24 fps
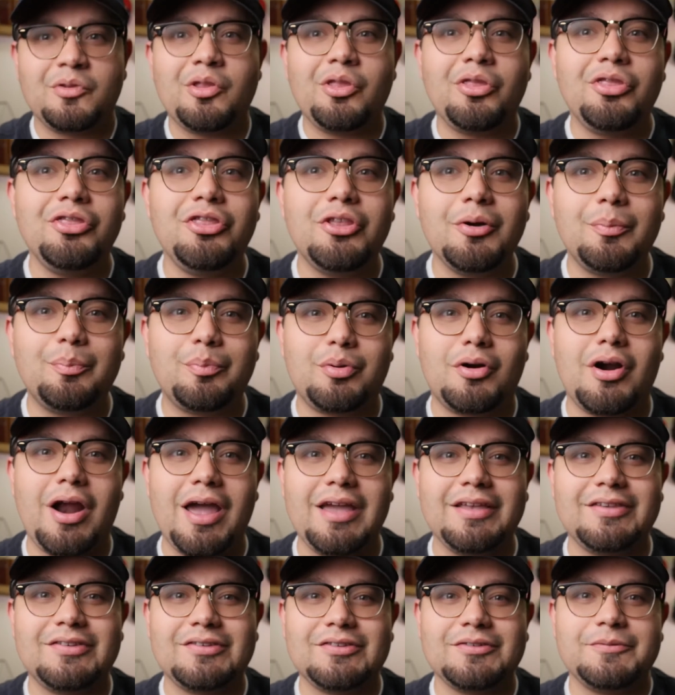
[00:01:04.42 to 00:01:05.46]
The
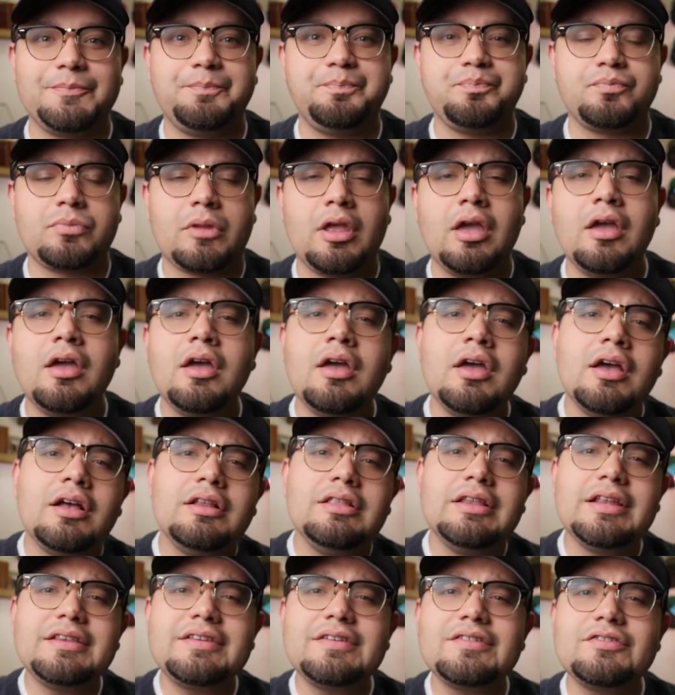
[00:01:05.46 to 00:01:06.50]
price.
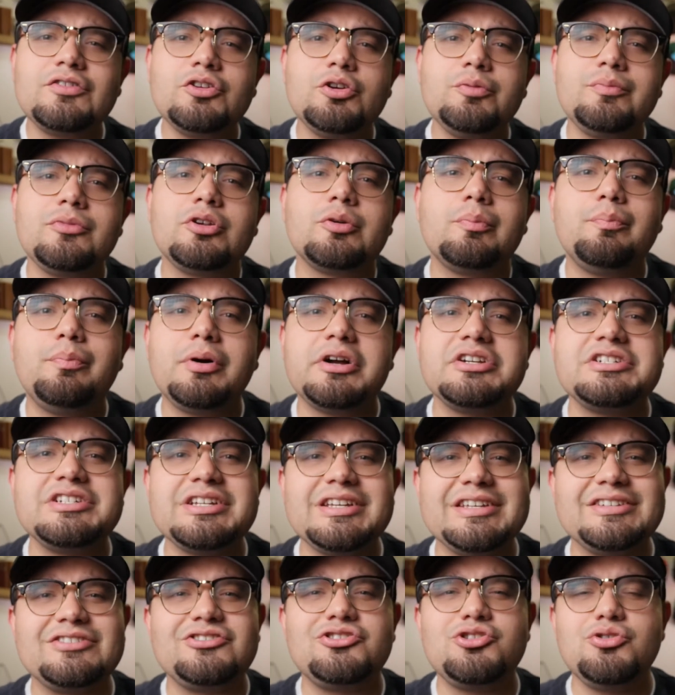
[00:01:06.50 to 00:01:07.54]
Let's assume your
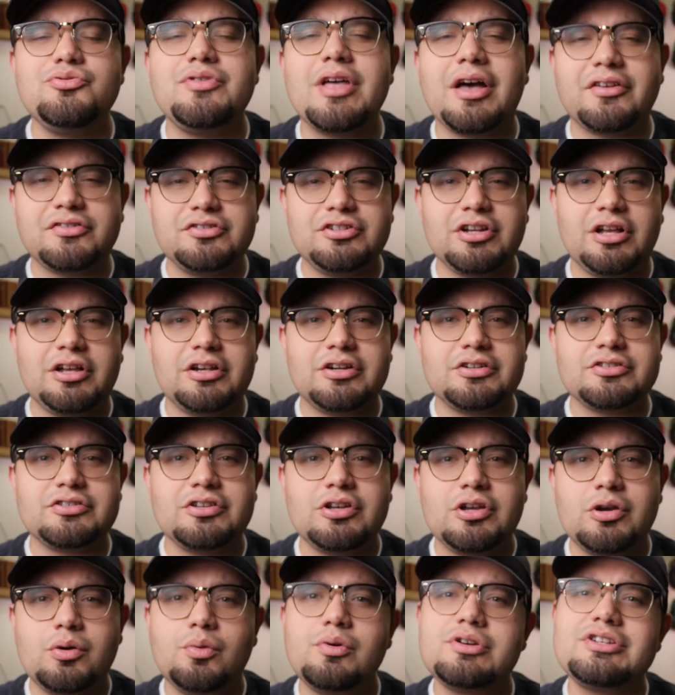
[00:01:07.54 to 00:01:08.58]
budget is $2,000,
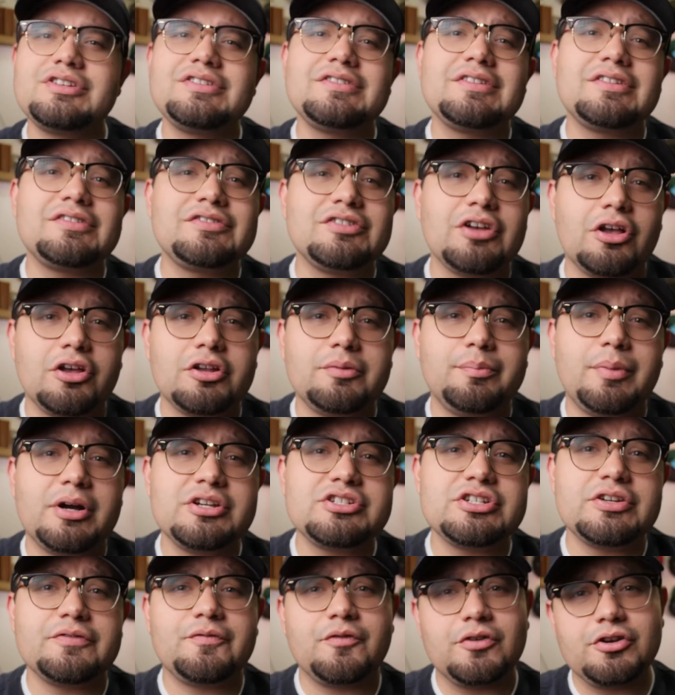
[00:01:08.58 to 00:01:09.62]
which is a solid
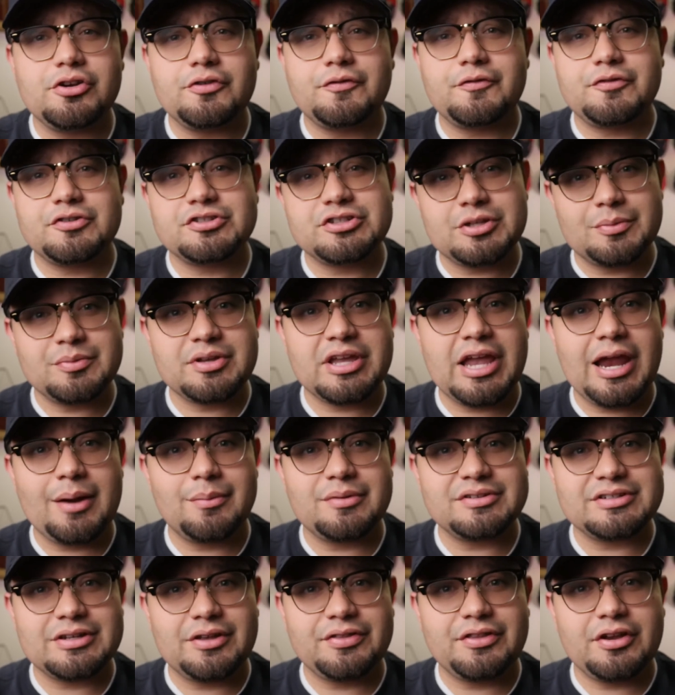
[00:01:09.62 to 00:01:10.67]
budget for some
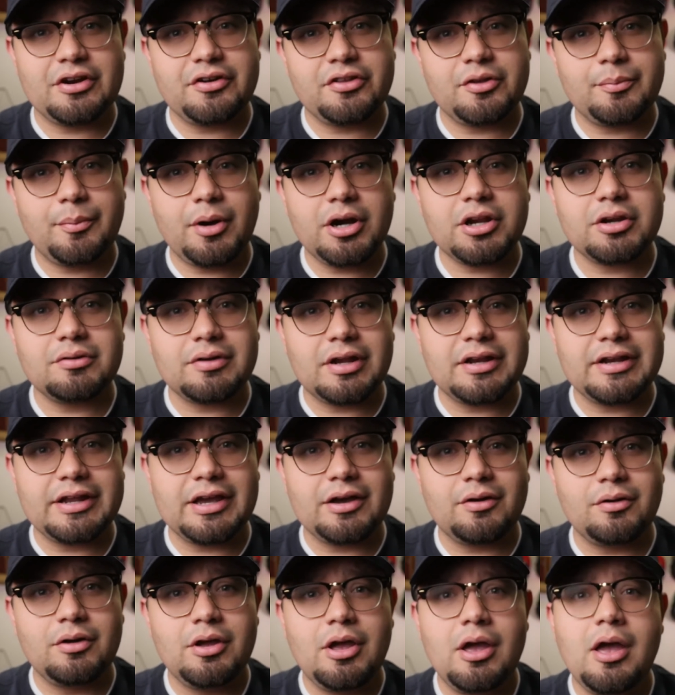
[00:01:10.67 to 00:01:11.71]
cameras out there on the market right
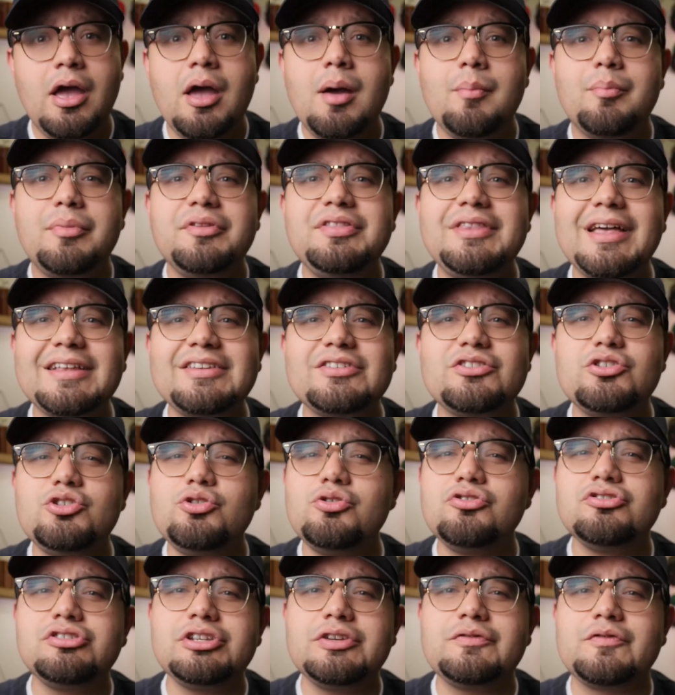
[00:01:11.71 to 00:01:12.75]
now, but that's
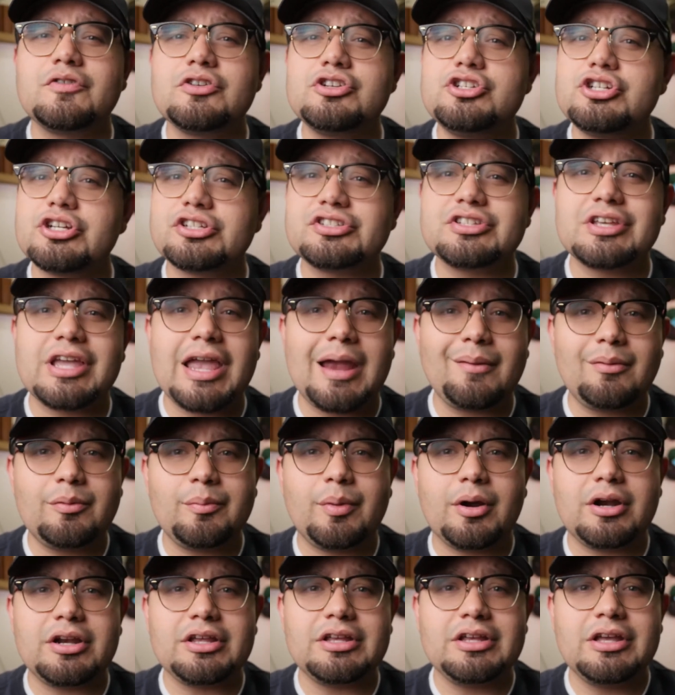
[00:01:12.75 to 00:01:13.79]
usually for just the camera
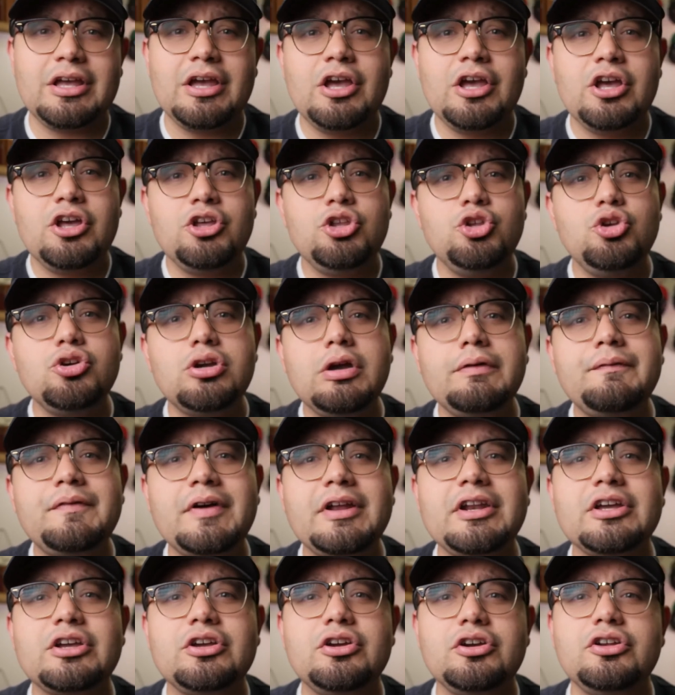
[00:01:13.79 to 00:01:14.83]
body. You can
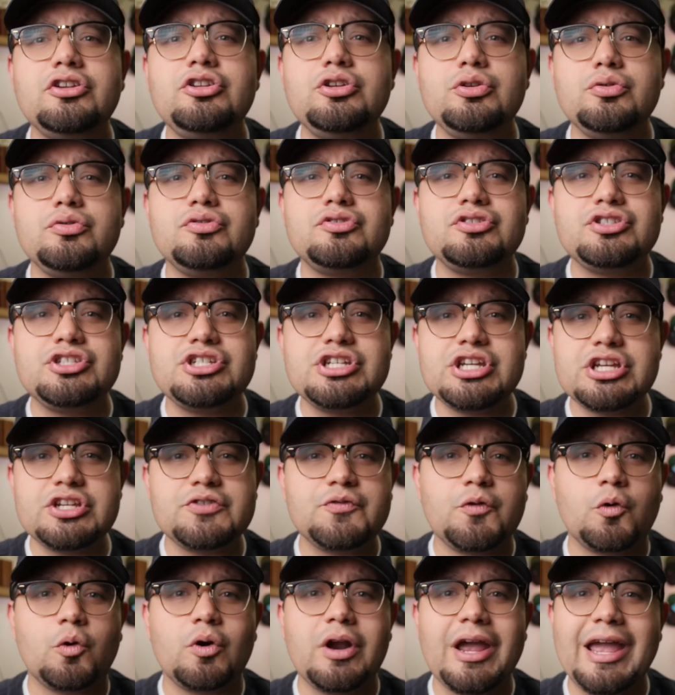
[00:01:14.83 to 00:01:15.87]
find a good used
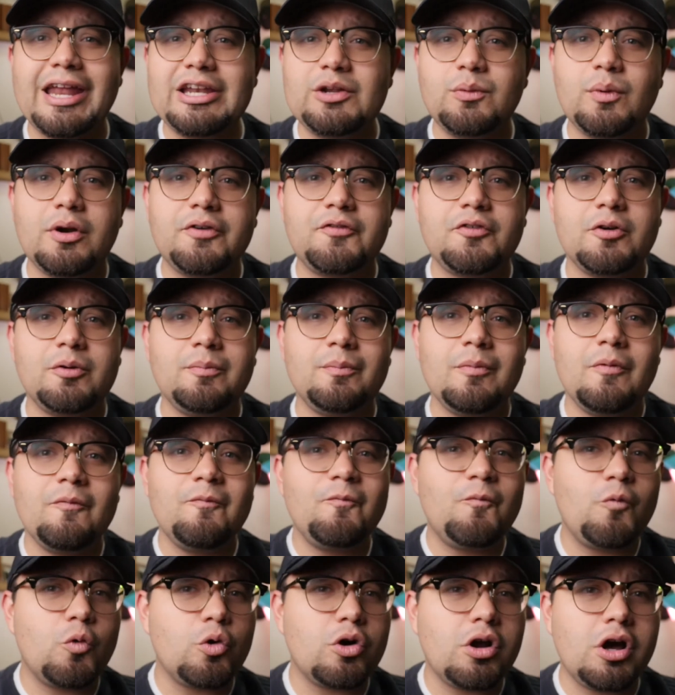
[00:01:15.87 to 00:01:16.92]
GH4 anywhere from
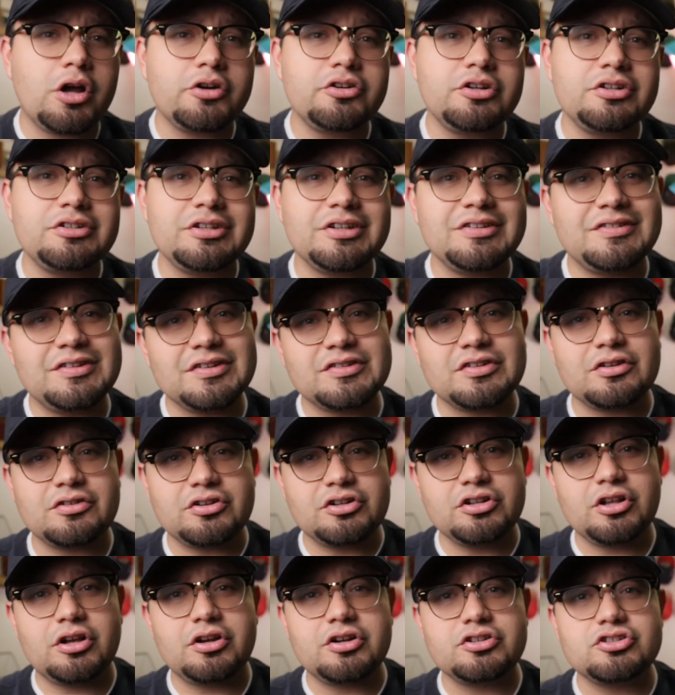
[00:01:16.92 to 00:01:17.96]
$400 to
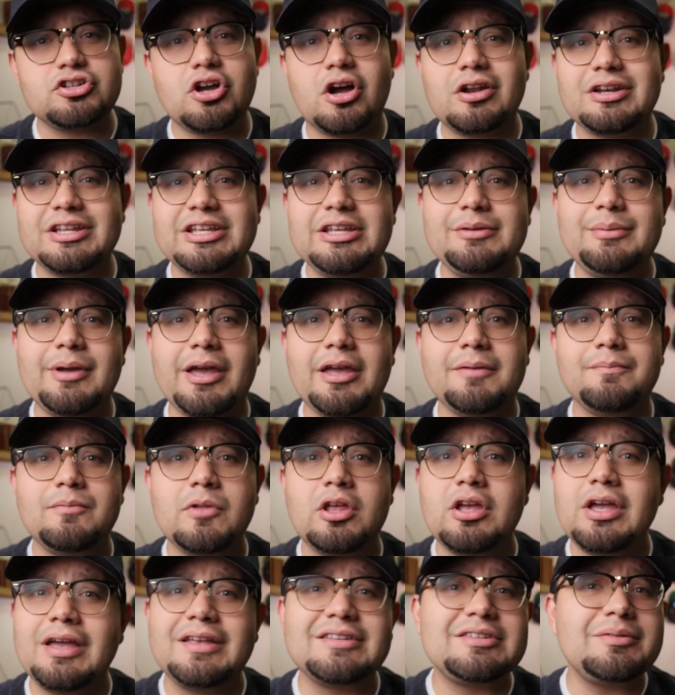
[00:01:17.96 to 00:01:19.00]
$600 on eBay,
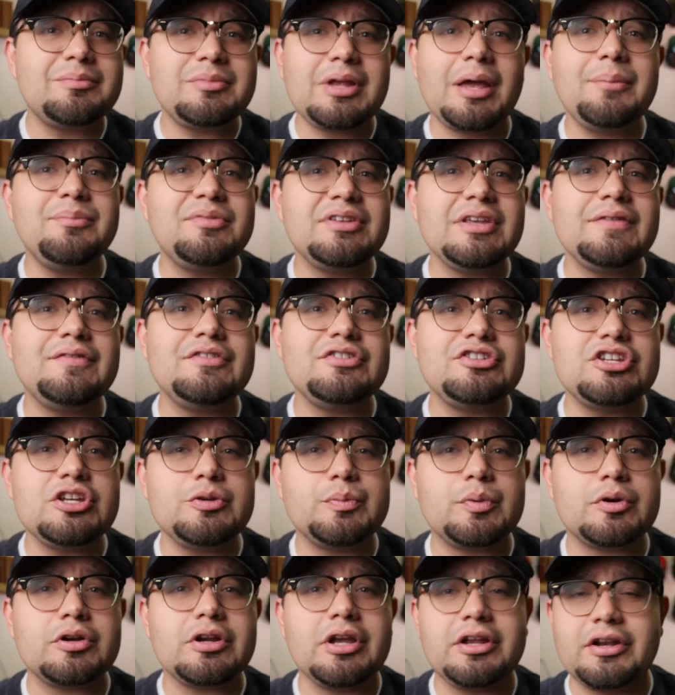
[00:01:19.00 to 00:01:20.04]
and sometimes even
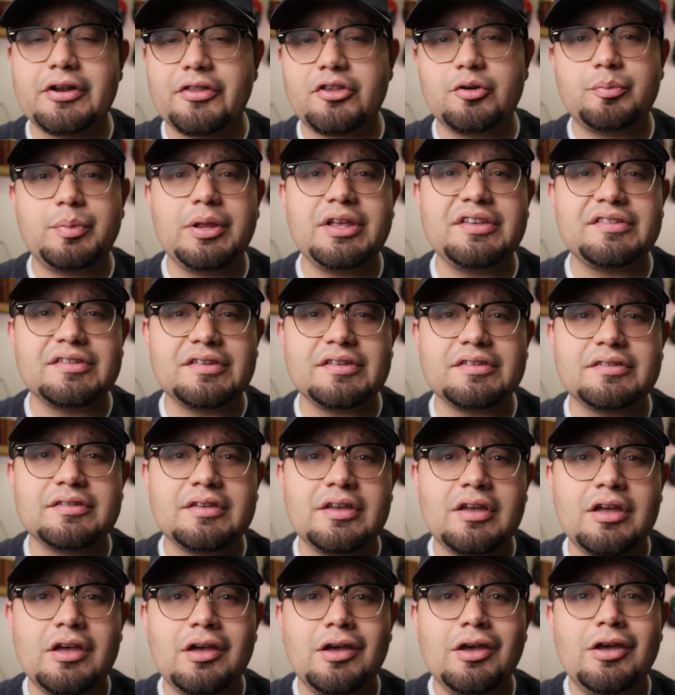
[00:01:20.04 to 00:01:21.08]
cheaper in other places.
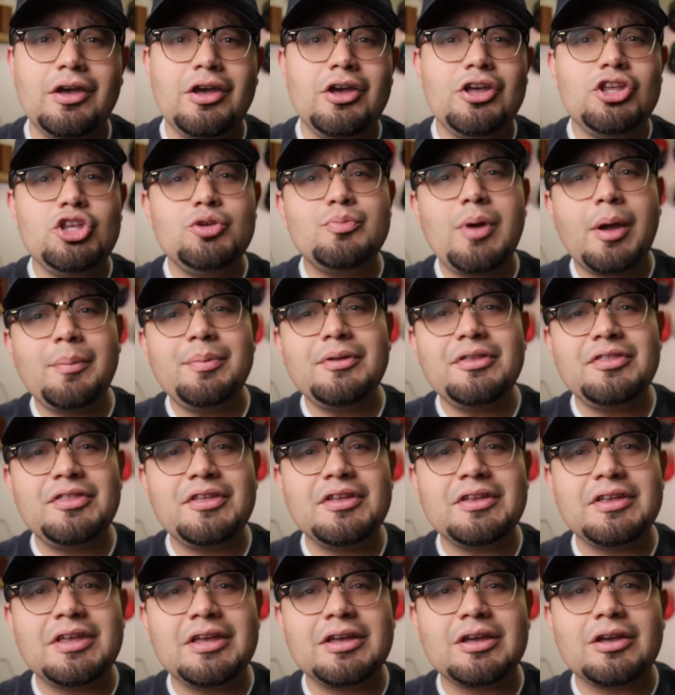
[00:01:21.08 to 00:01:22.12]
You might be
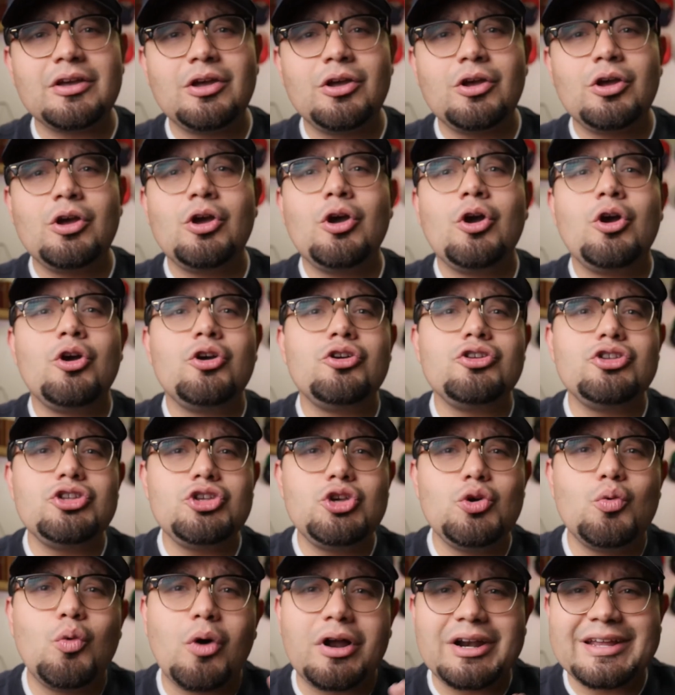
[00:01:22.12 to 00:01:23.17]
thinking
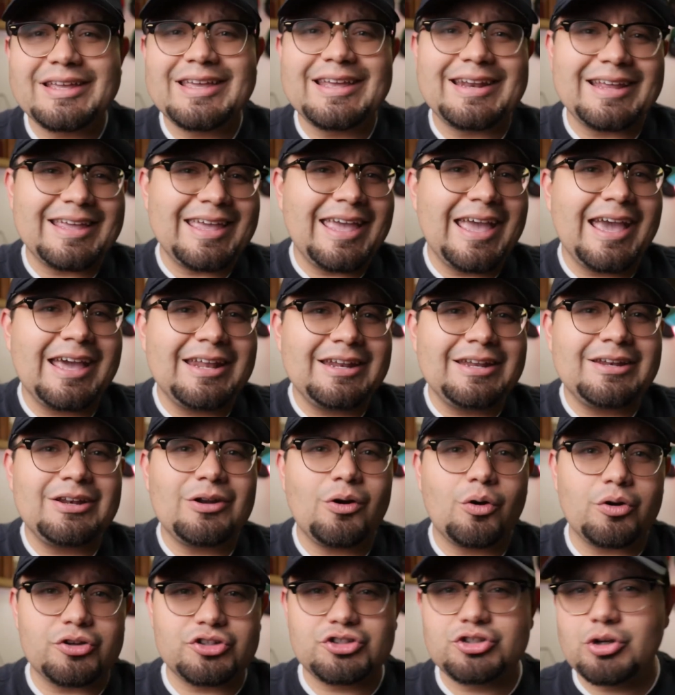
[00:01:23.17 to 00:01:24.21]
you want to get a Canon
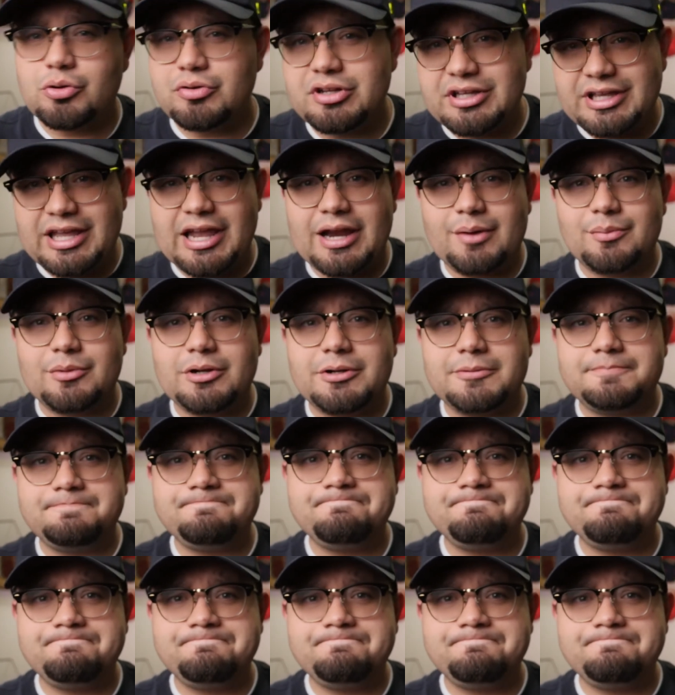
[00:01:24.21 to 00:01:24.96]
or Sony camera.